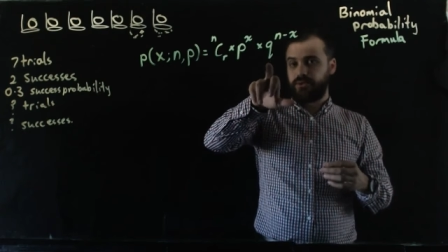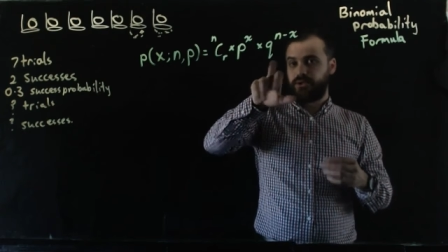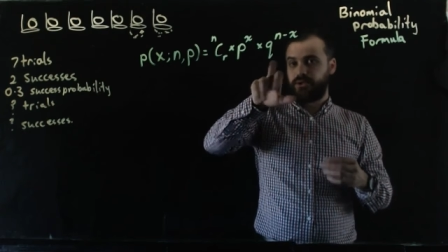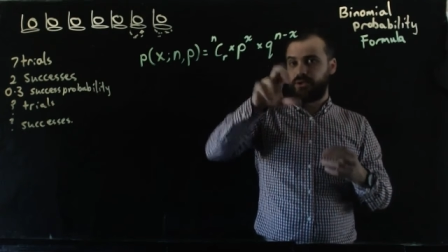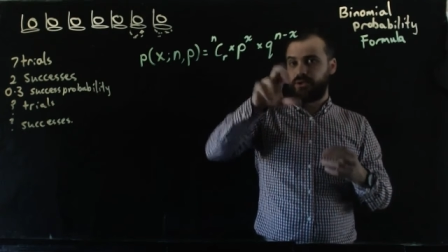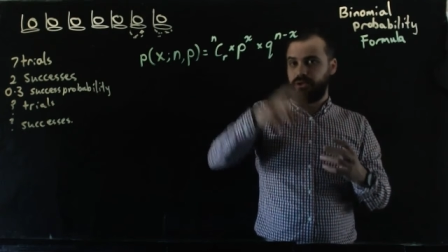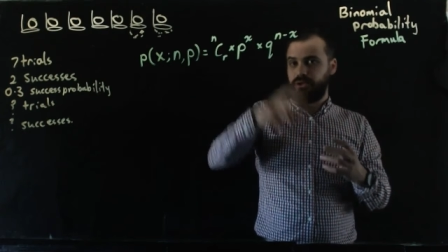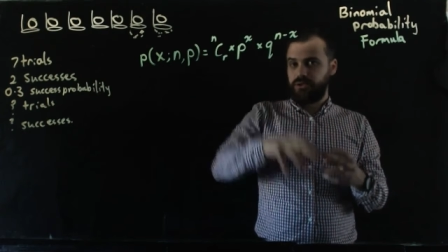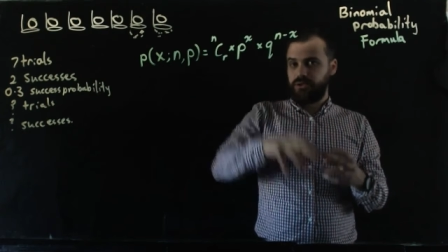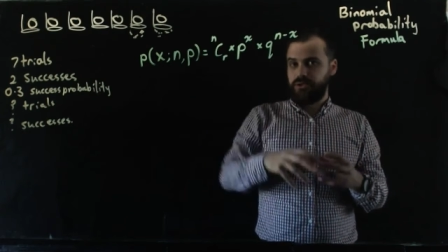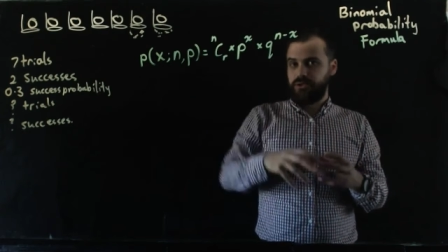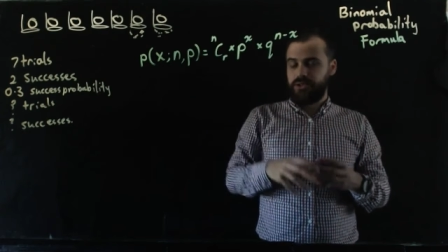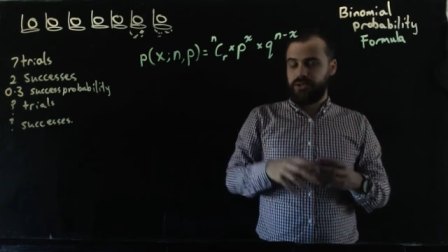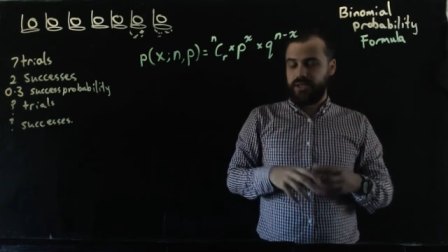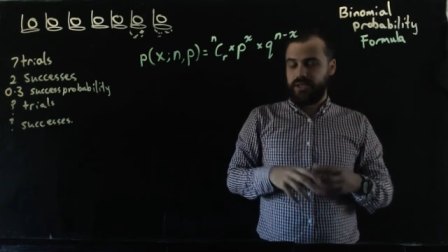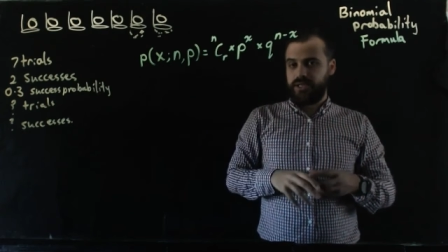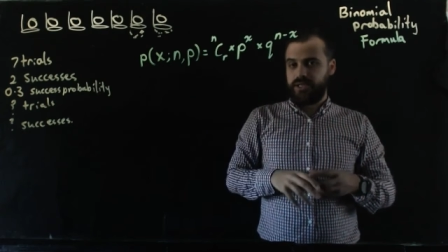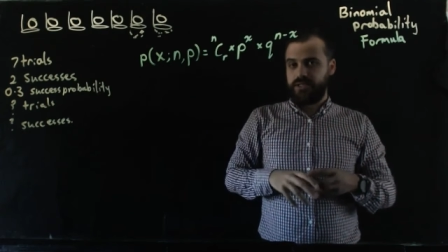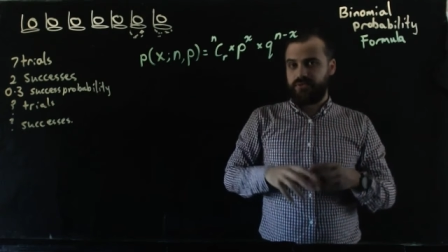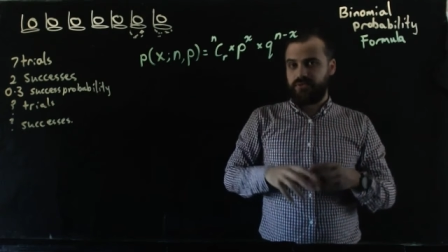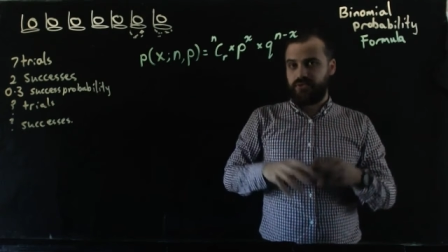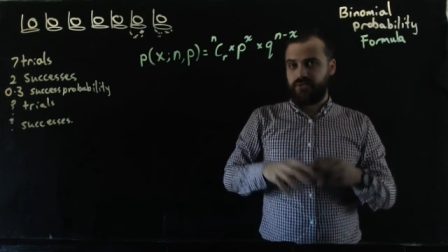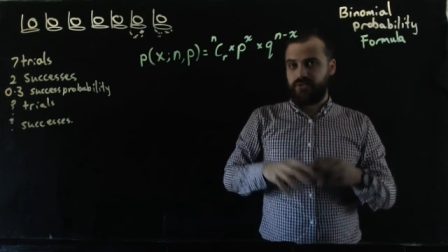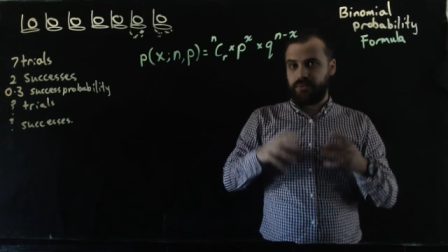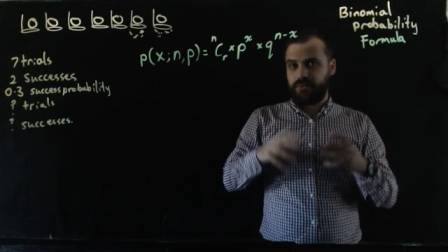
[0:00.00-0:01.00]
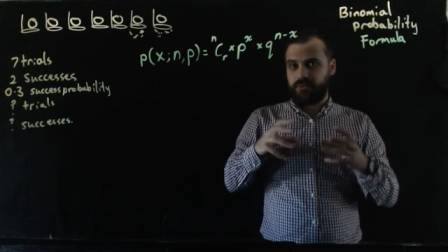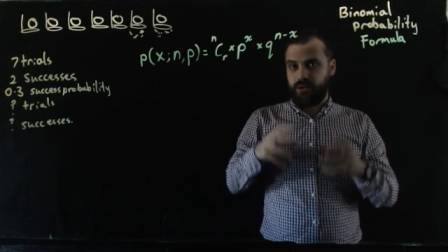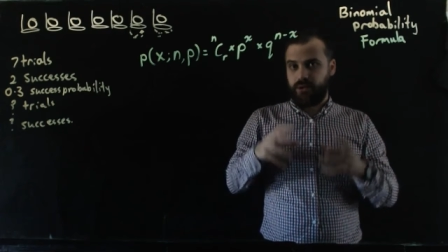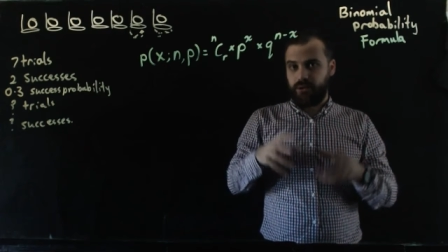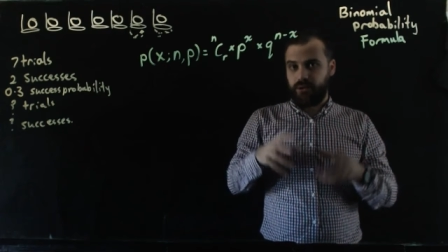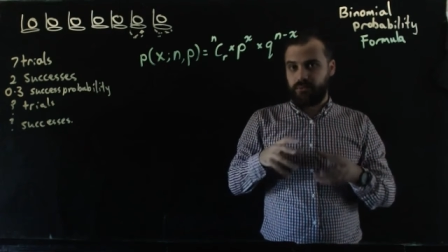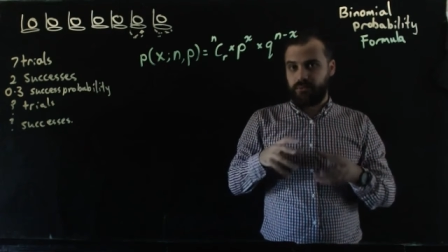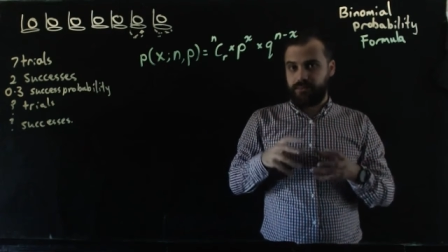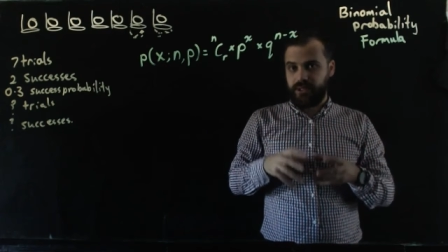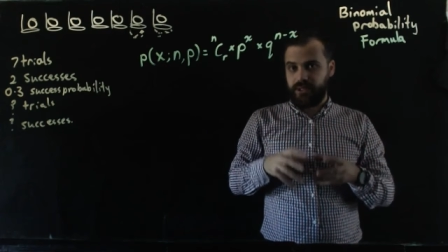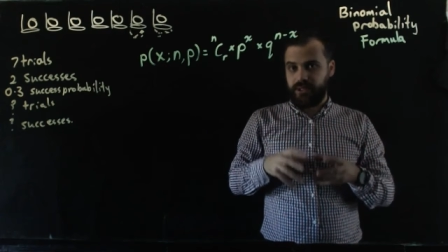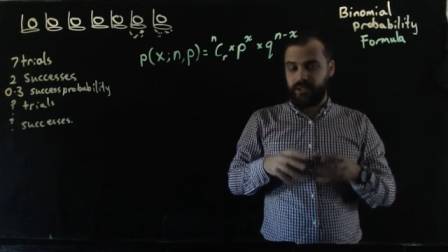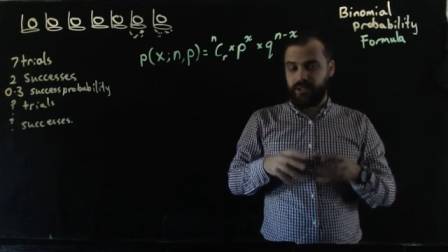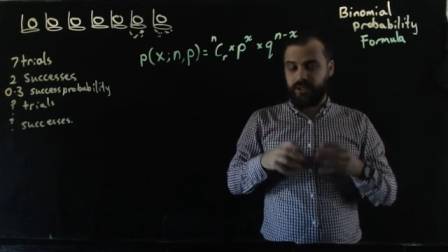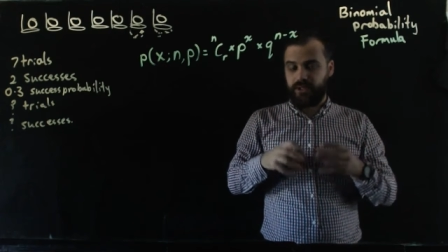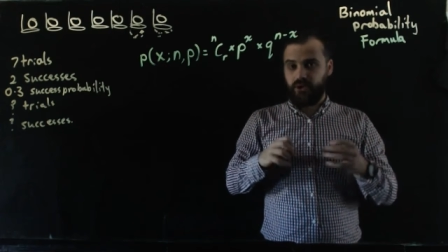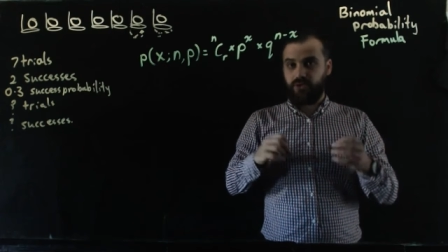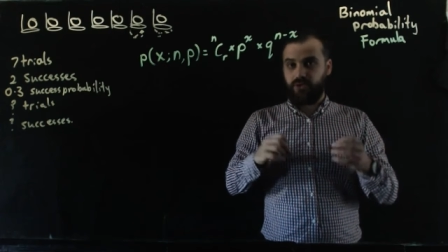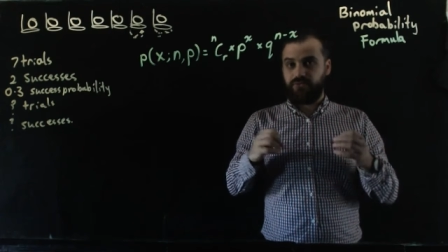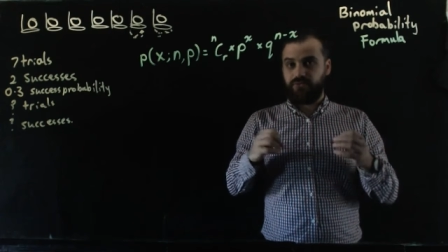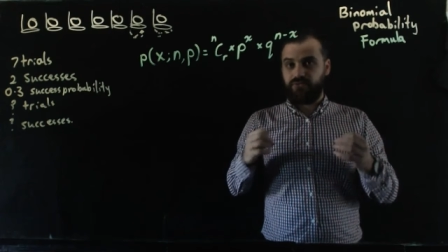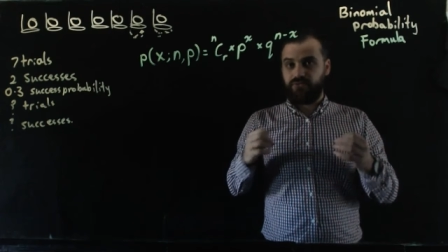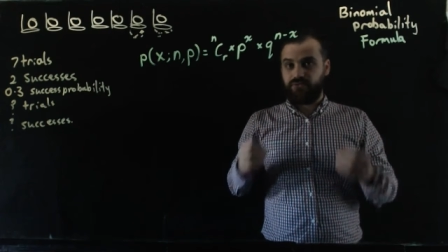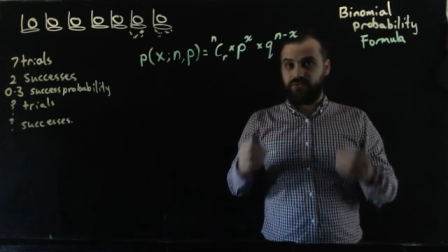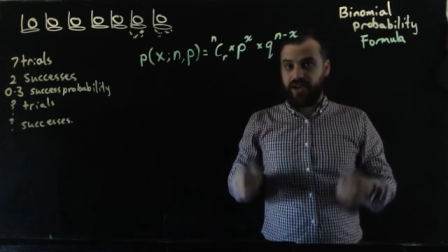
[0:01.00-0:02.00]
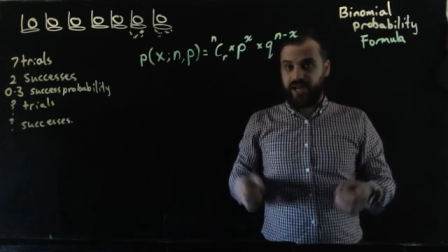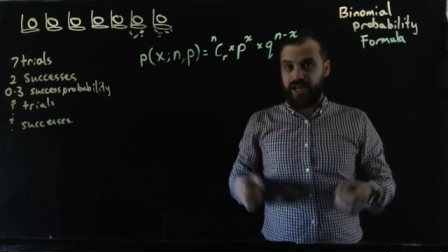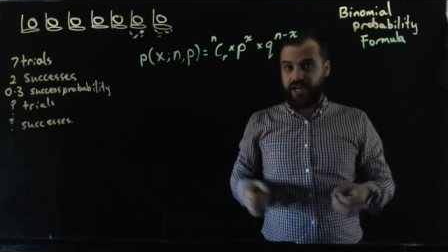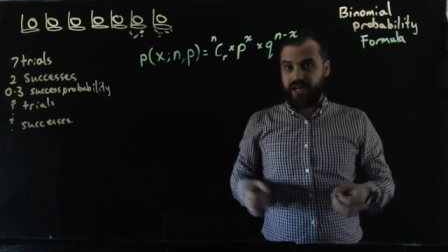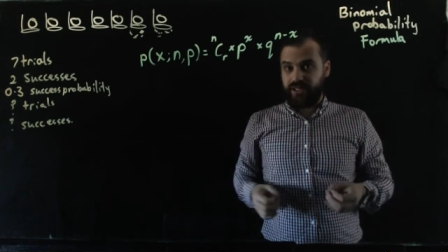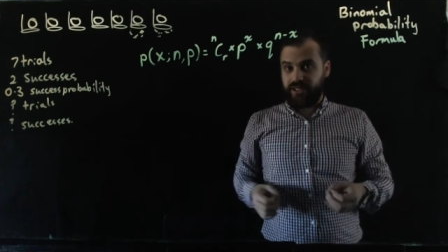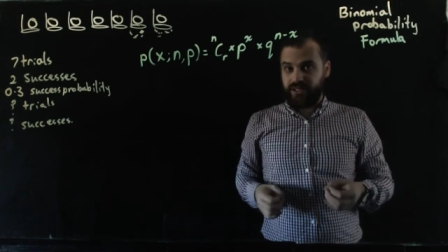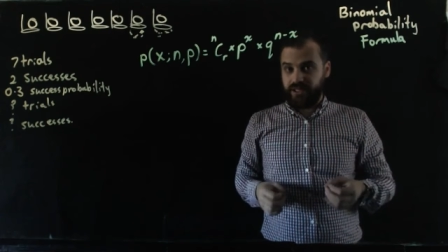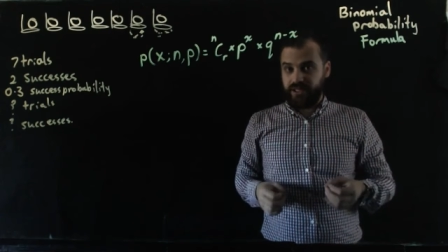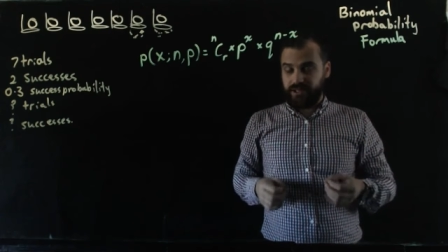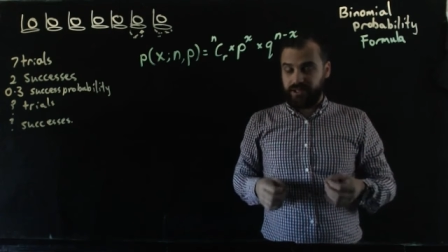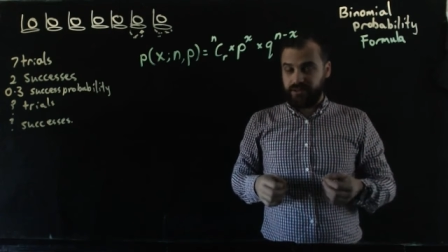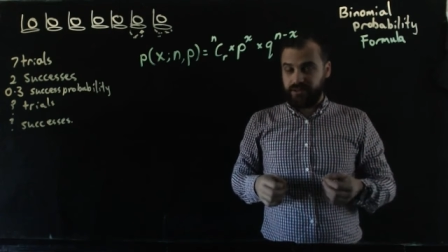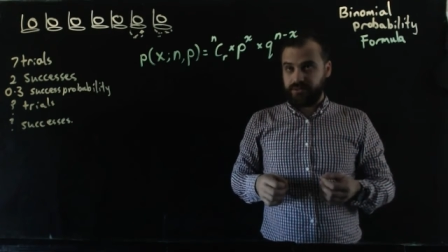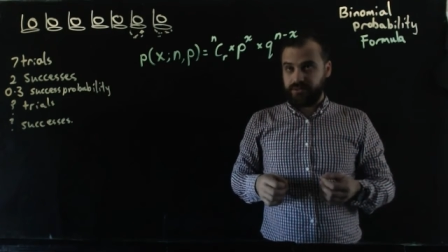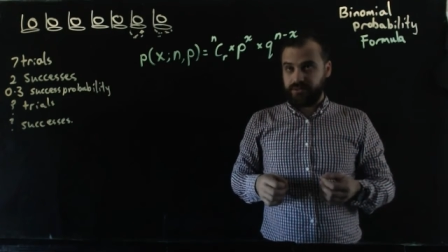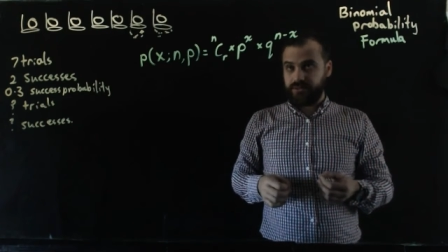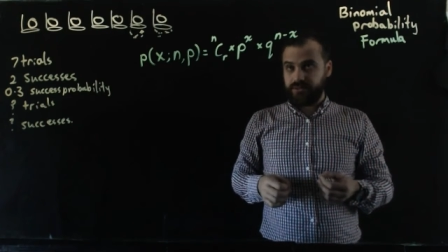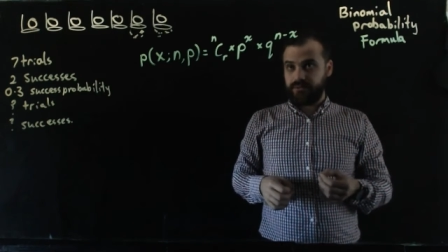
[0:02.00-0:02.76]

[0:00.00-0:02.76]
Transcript: Q stands for the probability of failure,